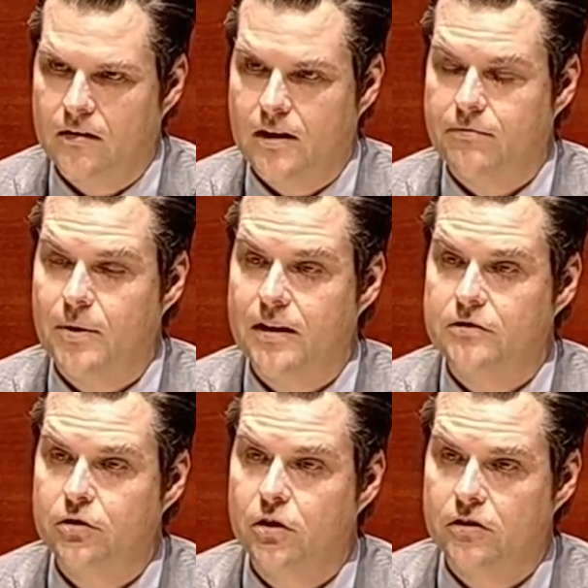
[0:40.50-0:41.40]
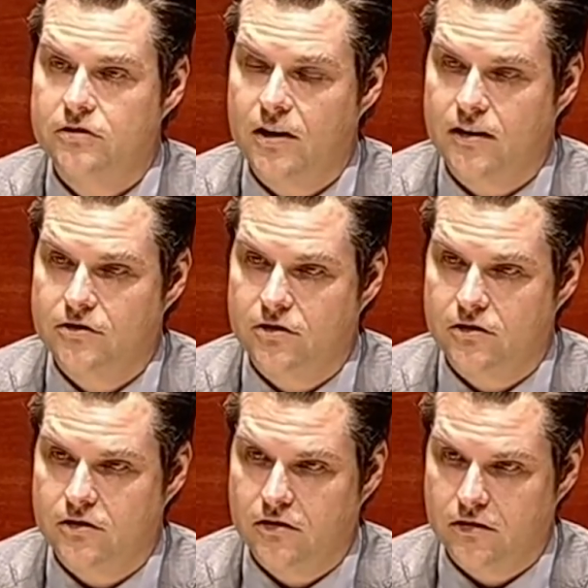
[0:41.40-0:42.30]
The FBI took
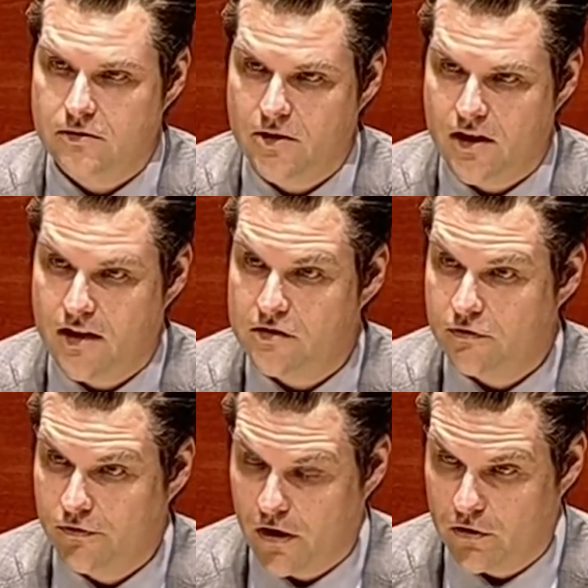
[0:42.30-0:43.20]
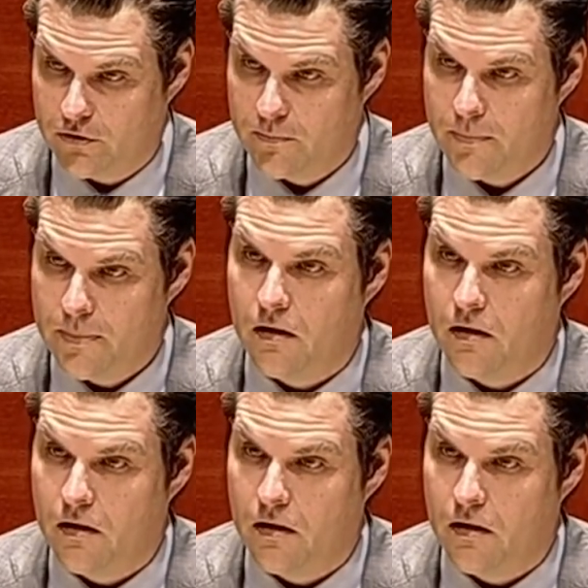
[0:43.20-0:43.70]
Dr. Li Meng-Yang's phone,